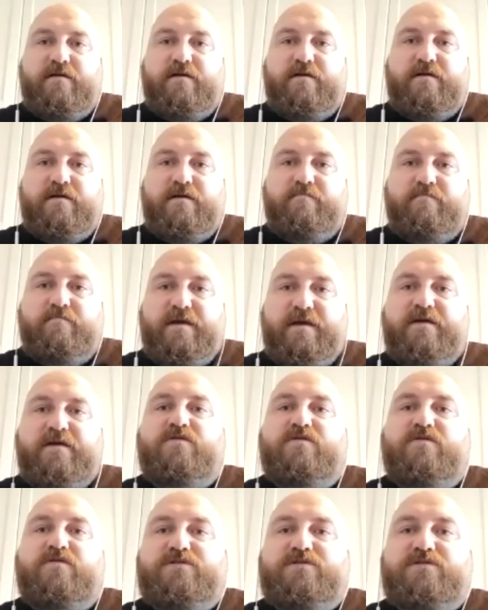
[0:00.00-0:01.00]

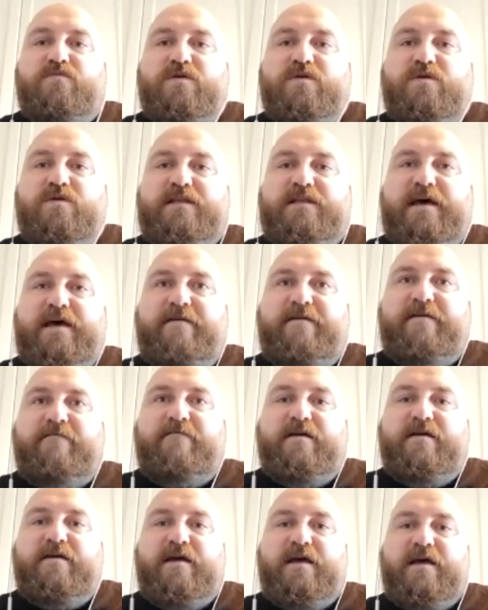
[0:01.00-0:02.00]
because of what I have,
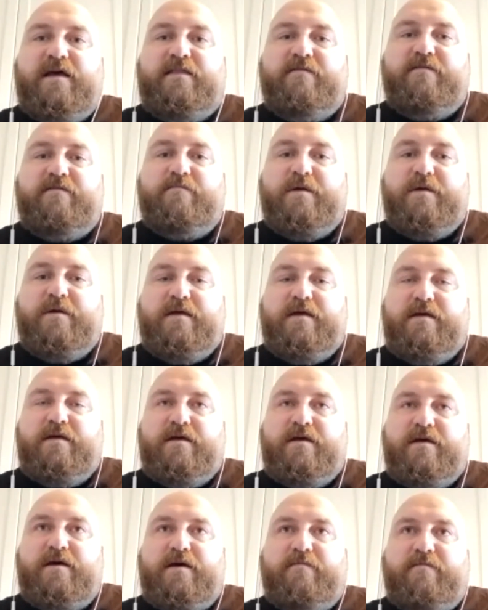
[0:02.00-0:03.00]
and
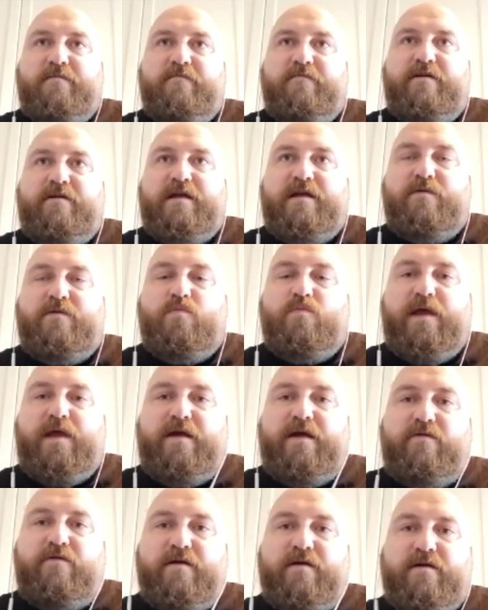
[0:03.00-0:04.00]
I'm very
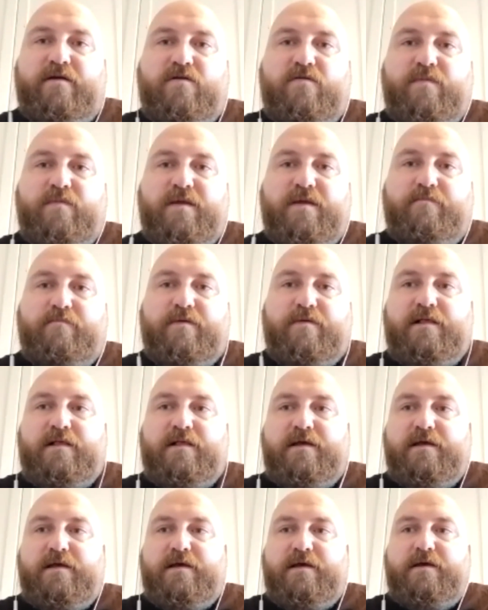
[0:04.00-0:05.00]
aware of people.
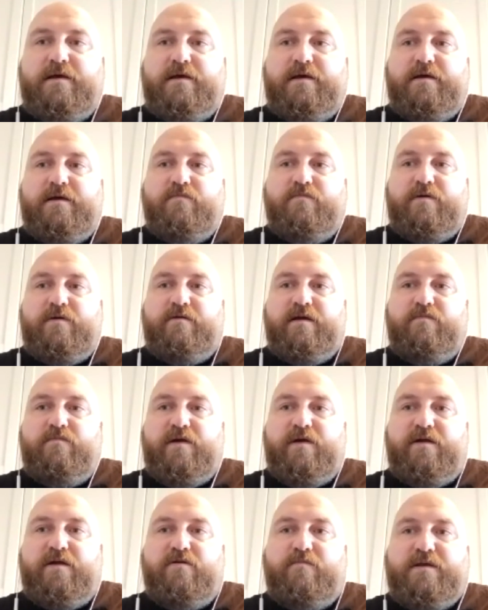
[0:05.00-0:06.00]
I'm very
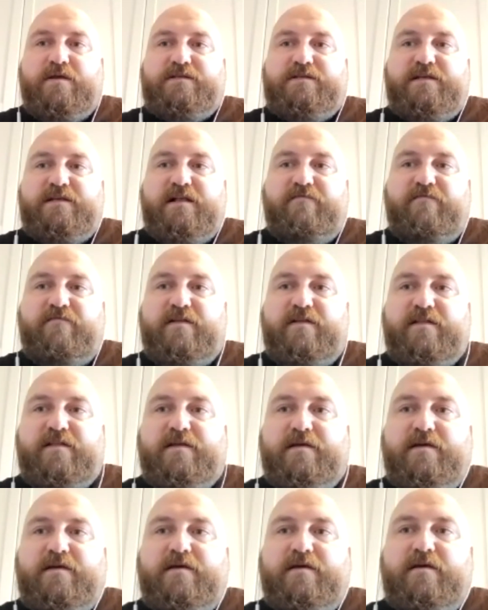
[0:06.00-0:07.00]
aware of myself, and
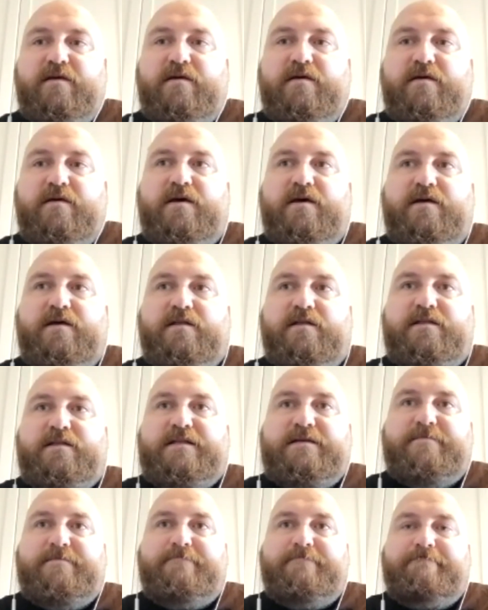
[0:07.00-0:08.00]

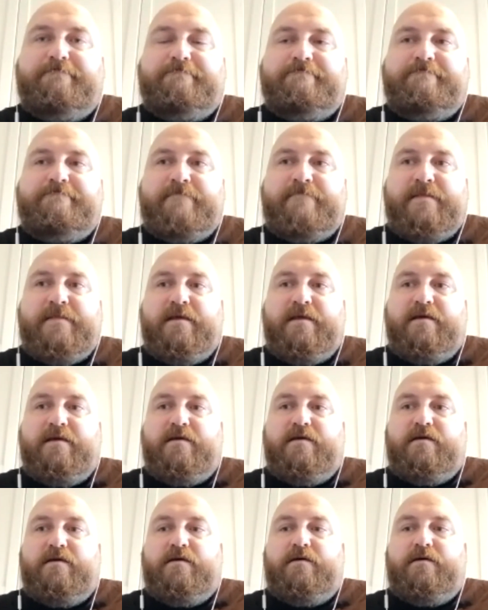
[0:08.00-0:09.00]
um,
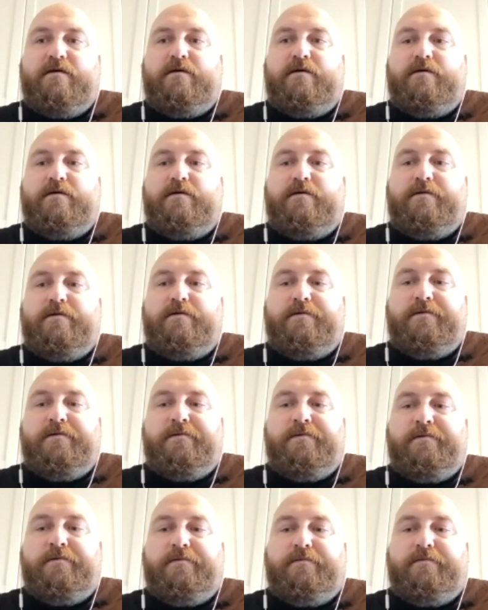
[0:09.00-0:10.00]

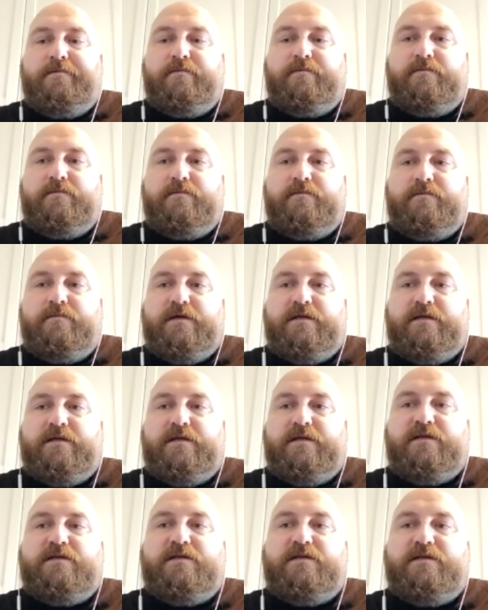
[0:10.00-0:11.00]
uh, and
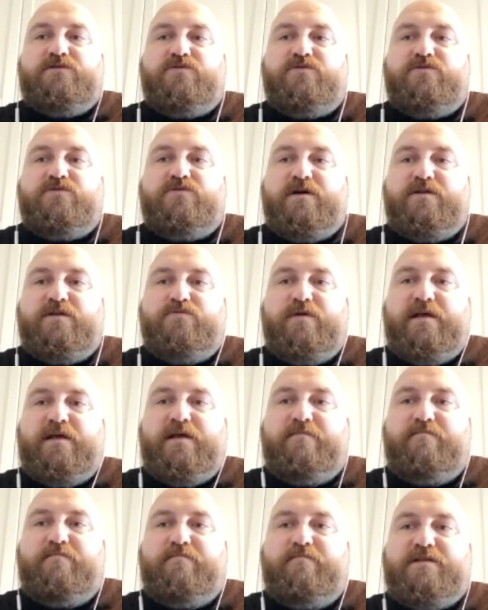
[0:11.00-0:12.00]
I try to
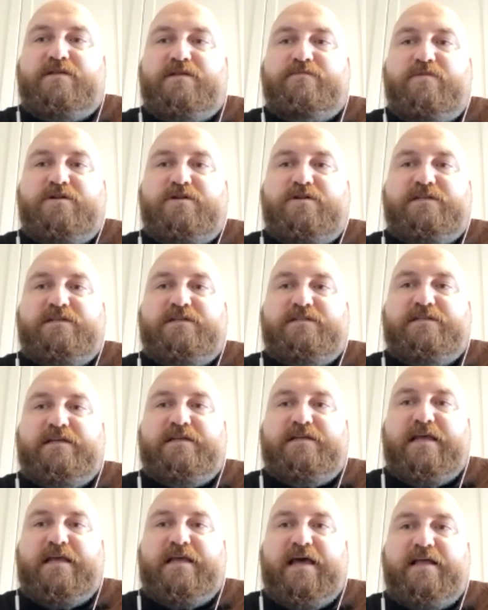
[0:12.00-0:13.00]
help as much as I
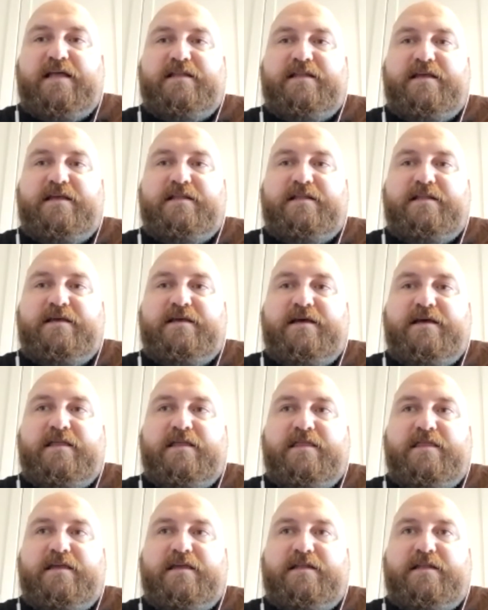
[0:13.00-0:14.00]
can. And I
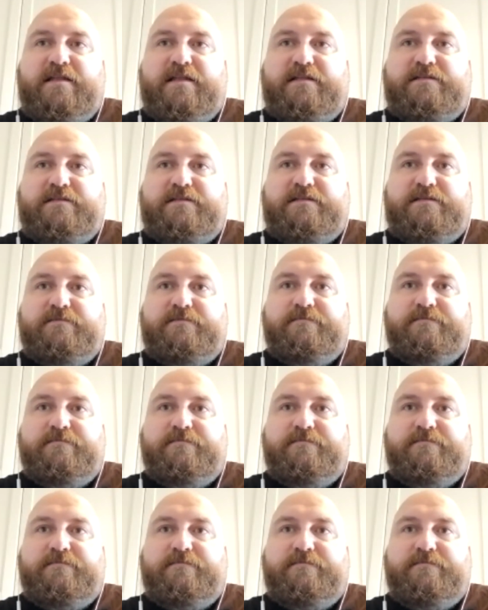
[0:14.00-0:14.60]
think that's